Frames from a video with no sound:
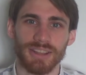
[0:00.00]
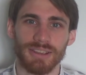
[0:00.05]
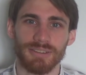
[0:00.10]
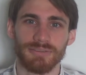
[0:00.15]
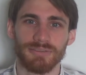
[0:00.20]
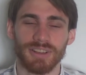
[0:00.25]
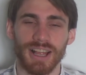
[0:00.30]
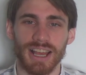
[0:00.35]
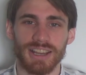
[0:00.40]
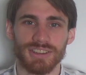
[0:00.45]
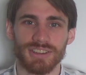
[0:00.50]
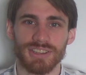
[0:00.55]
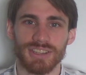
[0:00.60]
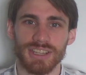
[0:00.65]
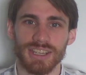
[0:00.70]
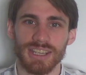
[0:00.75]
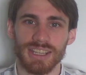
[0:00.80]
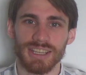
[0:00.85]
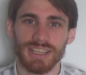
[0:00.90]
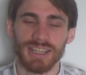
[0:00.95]
that flashes
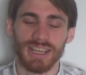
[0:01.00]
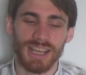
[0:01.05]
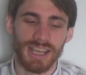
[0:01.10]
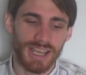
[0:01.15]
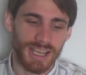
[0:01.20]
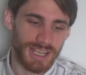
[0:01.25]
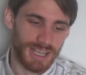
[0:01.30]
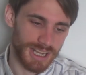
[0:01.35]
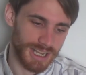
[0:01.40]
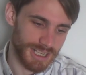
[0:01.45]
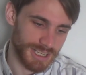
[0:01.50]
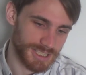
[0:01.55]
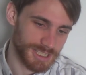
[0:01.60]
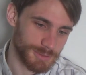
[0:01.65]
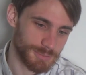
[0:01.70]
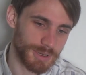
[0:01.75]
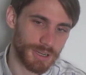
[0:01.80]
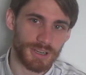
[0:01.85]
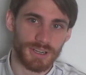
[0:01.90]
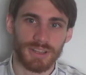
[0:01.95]
in
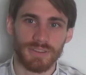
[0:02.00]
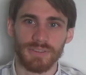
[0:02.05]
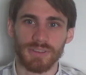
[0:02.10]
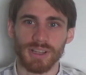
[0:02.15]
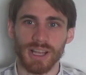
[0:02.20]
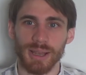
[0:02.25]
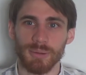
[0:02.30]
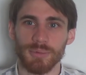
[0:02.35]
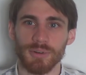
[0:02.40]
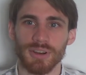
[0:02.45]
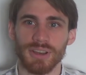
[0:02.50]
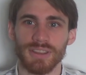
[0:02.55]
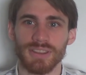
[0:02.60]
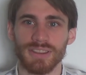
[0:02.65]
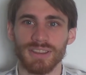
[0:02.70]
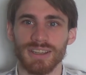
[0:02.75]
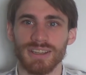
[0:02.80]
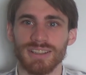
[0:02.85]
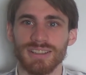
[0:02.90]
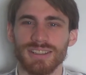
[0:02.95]
Spirit of the
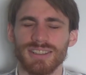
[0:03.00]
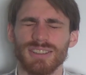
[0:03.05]
Labyrinth,